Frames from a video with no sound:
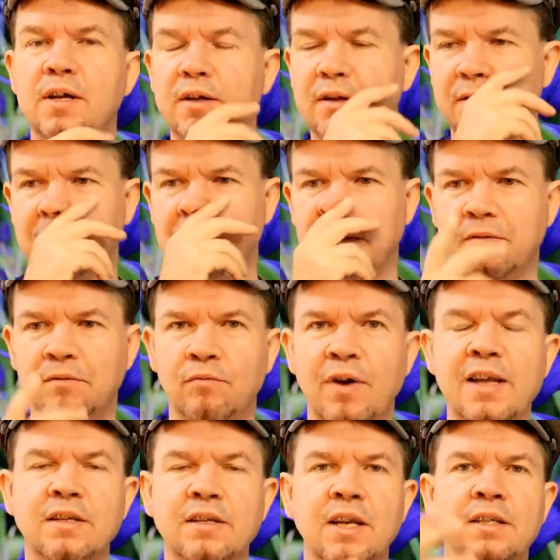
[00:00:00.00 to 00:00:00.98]
the
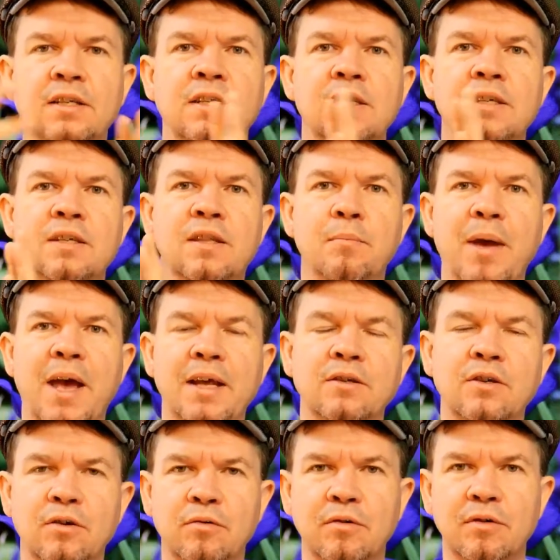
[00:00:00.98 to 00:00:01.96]
resonance is the
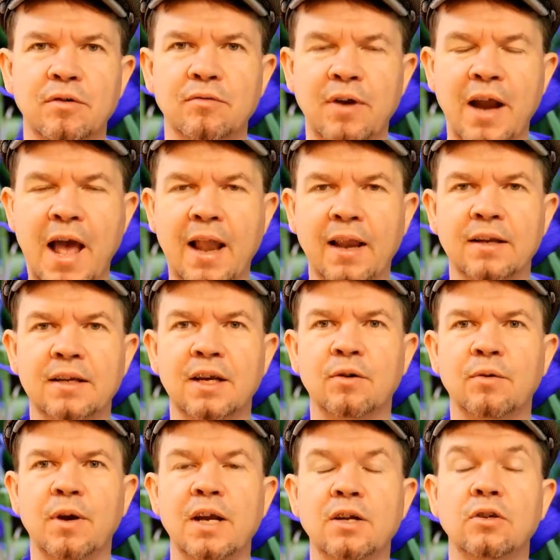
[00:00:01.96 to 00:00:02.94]
best reality
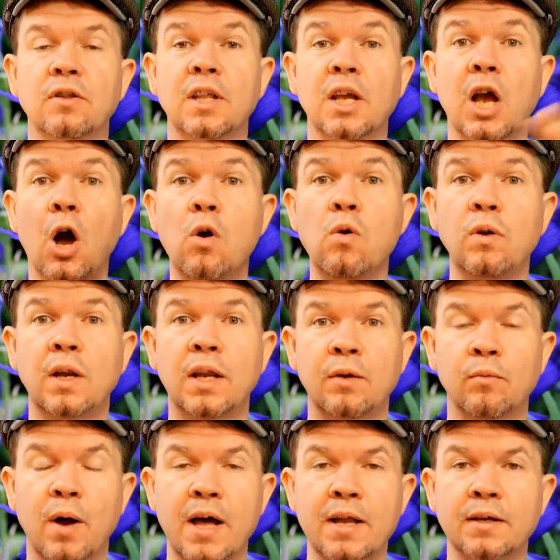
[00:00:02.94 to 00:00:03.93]
creation, the only
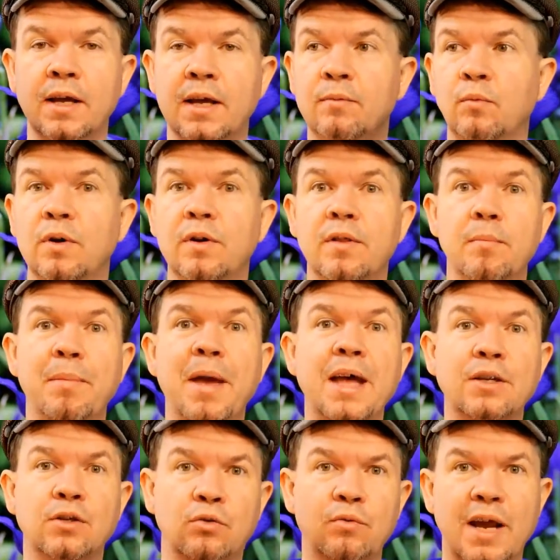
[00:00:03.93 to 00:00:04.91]
one, and we're the
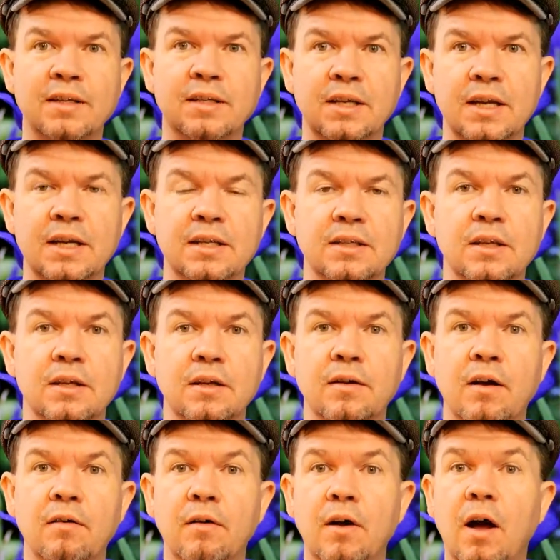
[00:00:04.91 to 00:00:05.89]
best resonance
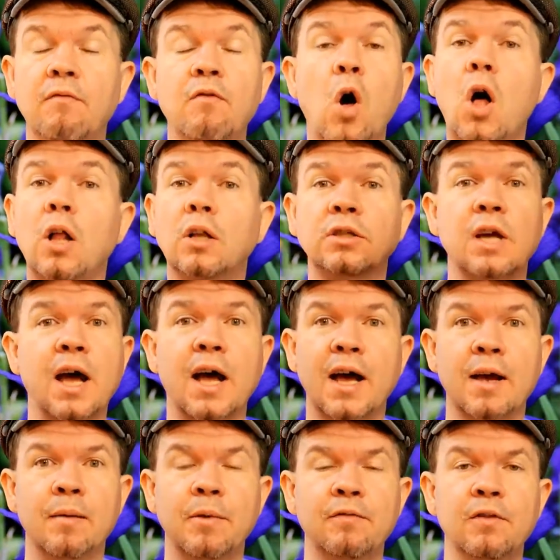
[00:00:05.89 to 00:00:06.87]
of all
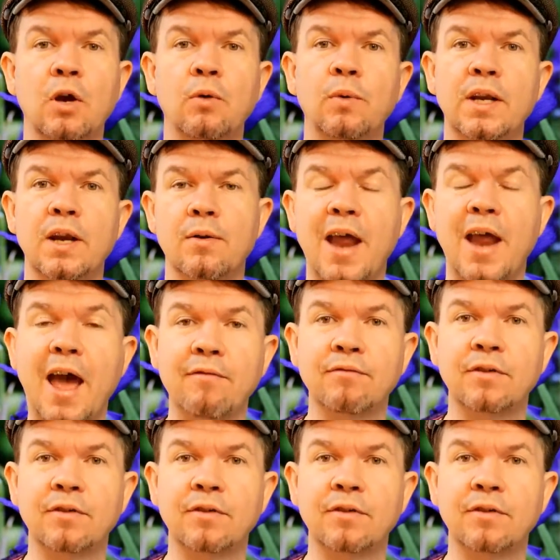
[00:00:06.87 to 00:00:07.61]
time, even though we don't have